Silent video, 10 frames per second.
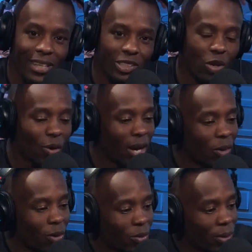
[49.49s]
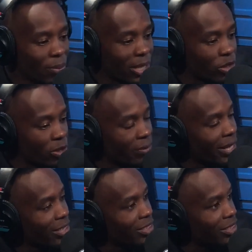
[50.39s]
So what brings you to
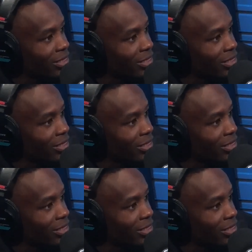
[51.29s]
Vegas?